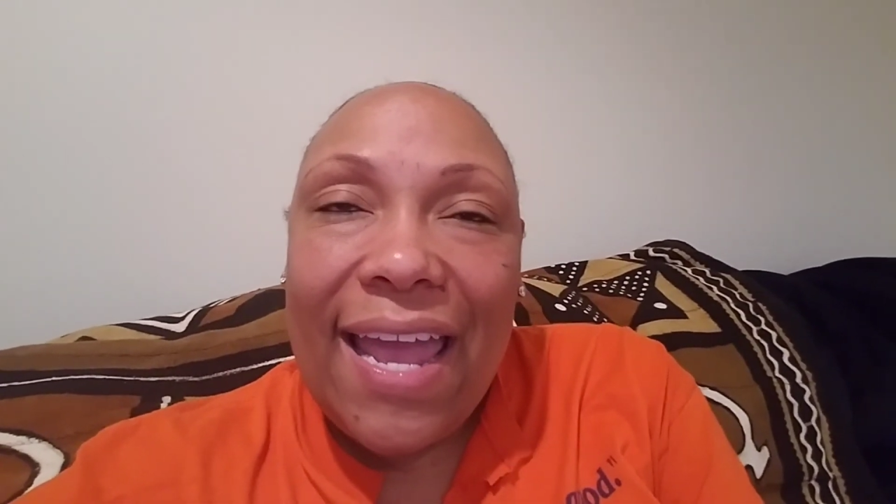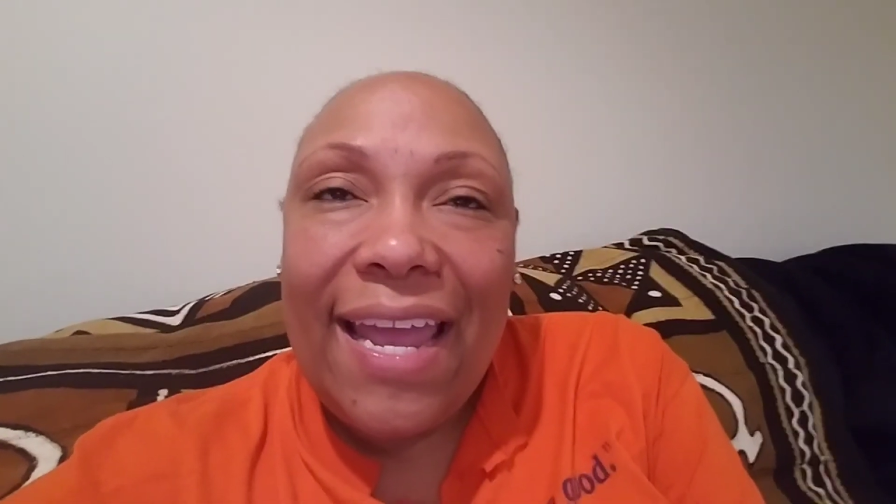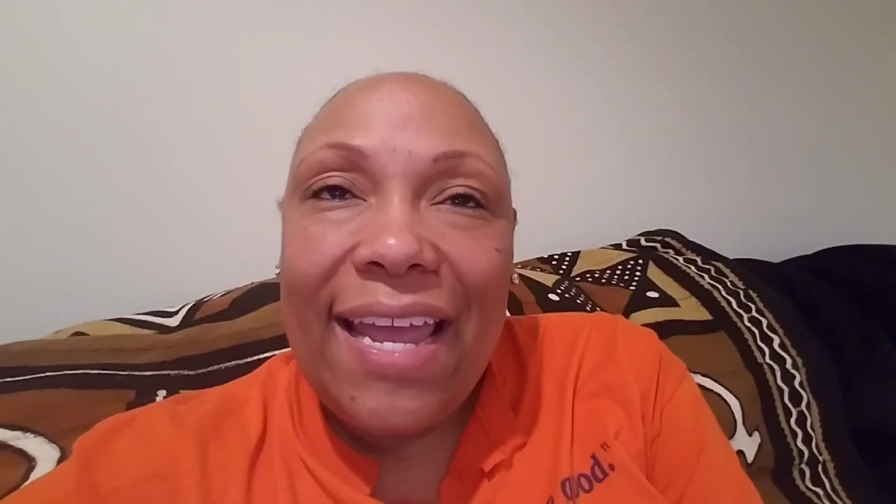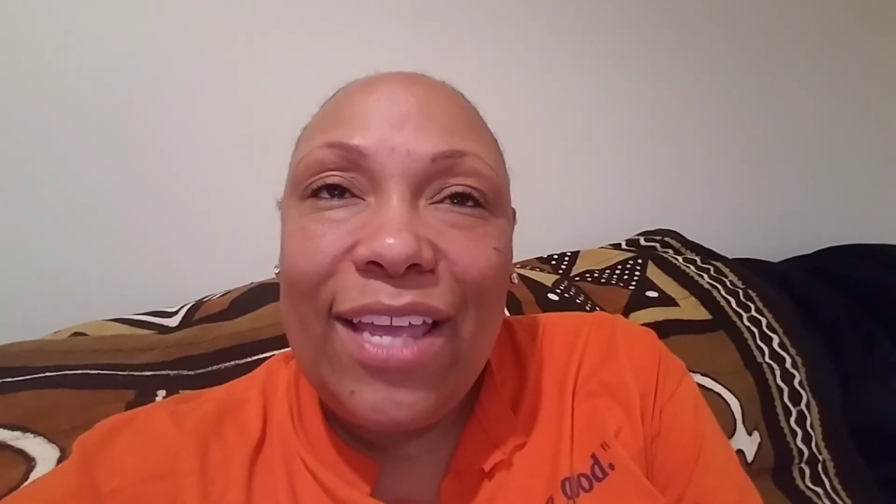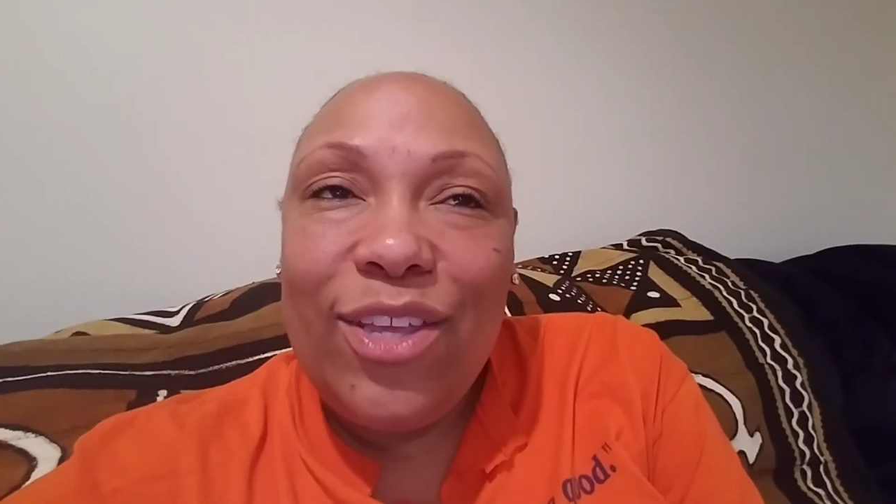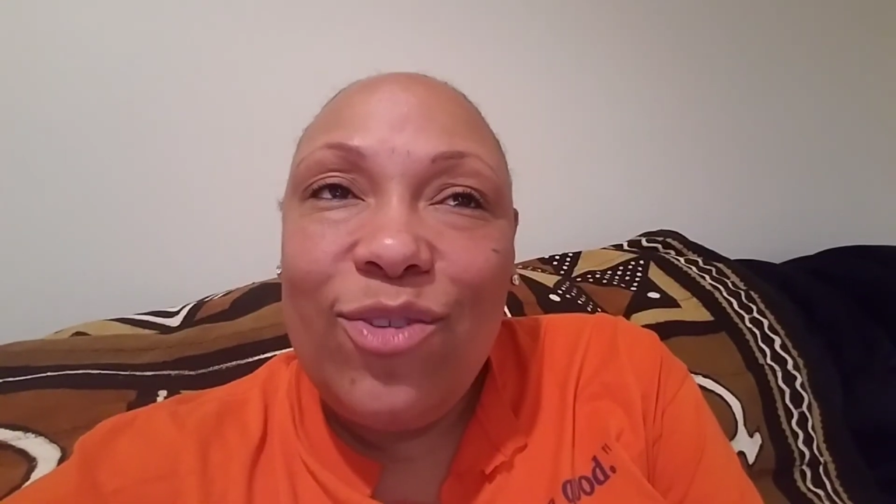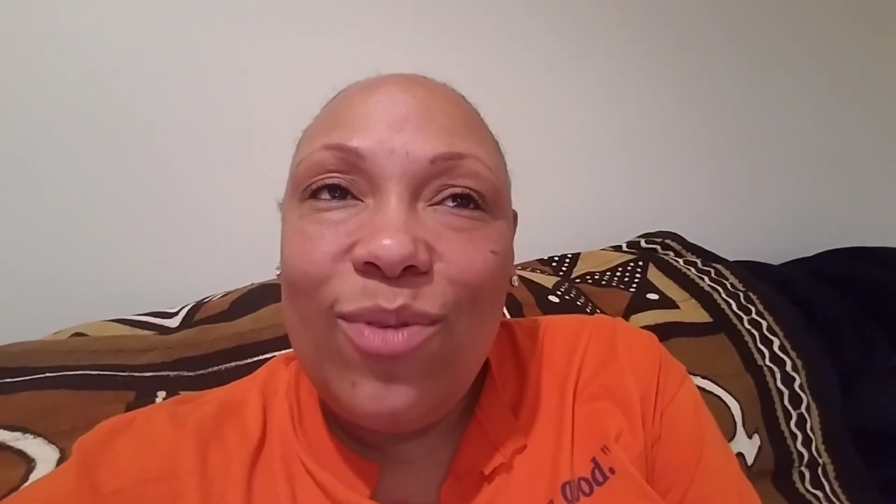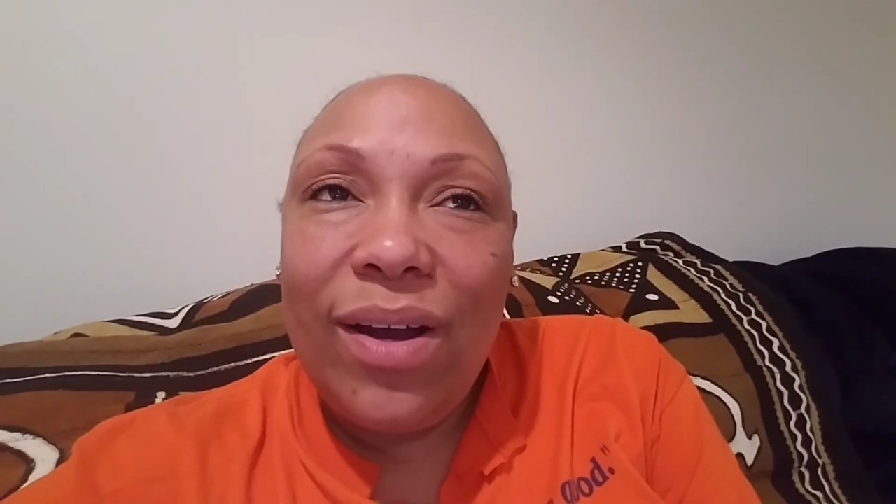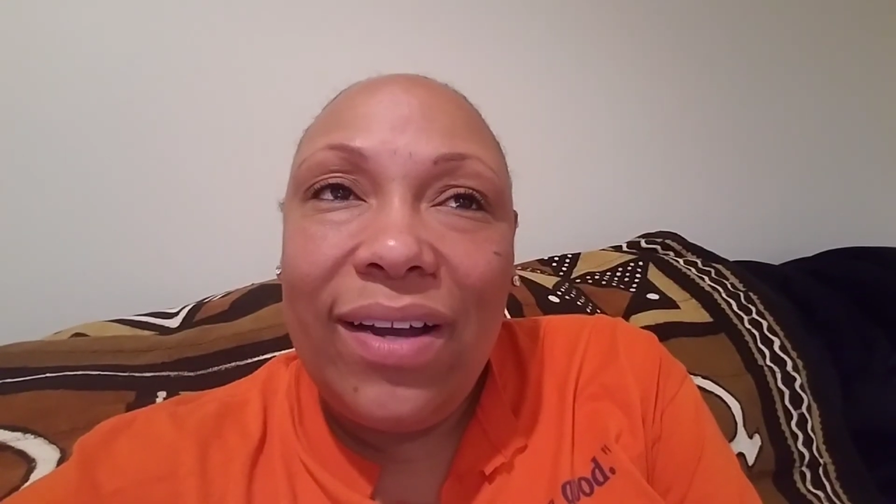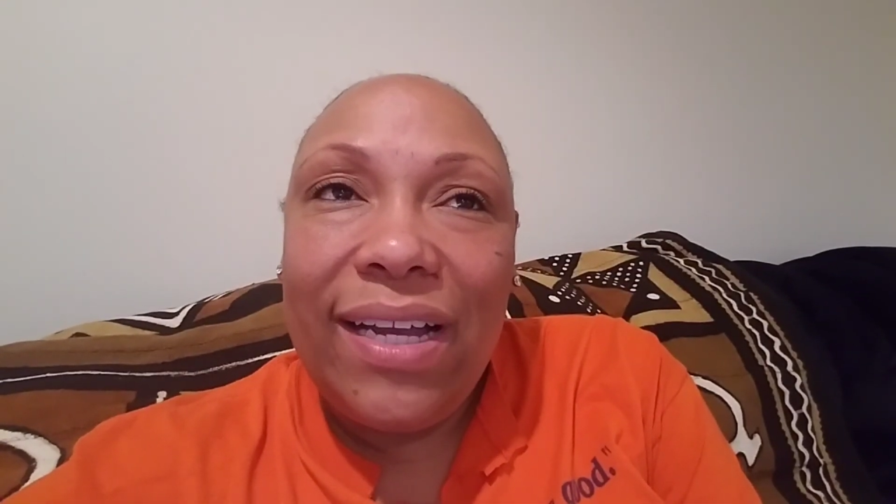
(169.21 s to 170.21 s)
And
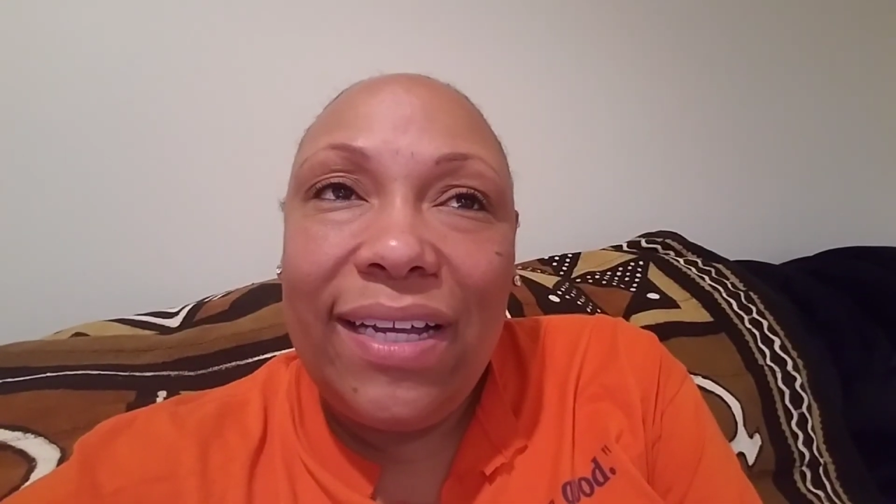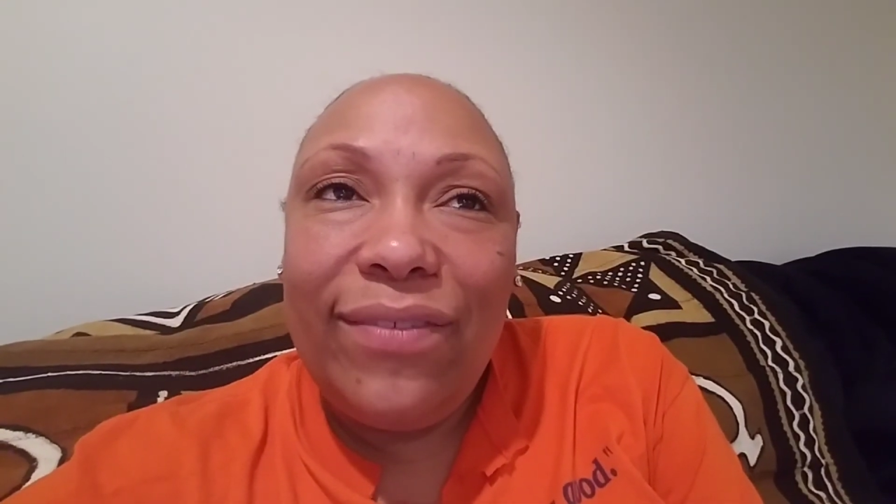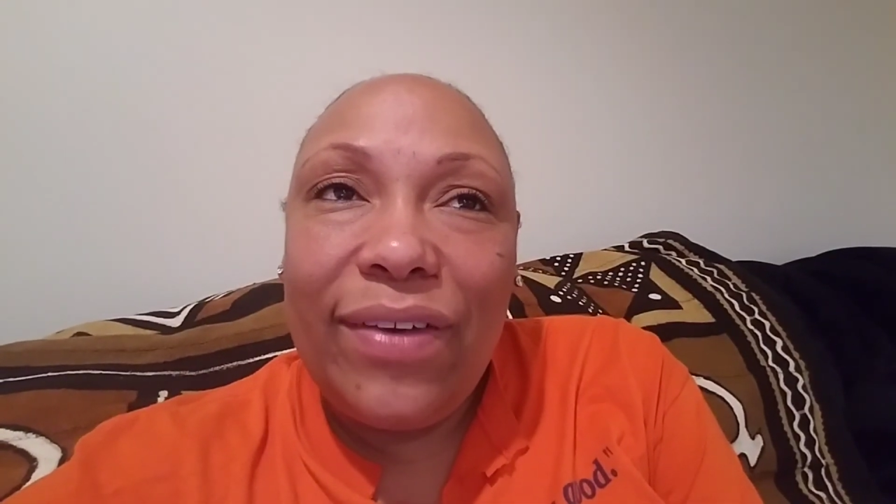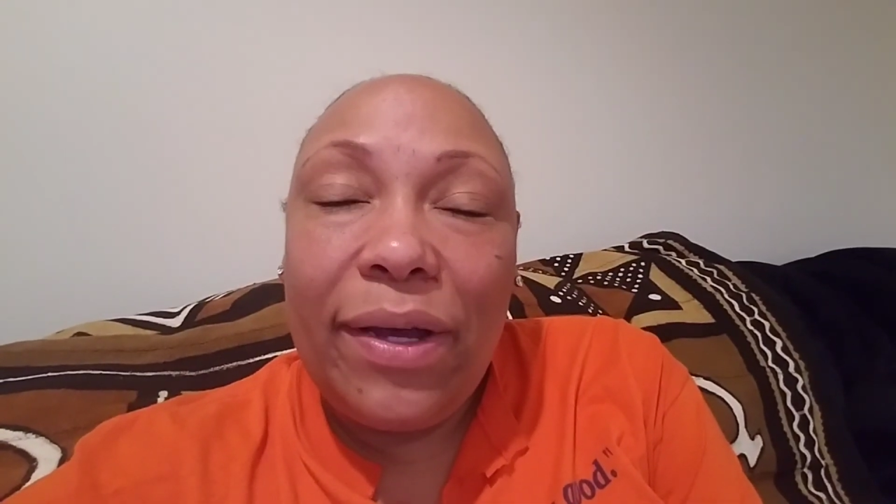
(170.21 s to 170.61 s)
you all have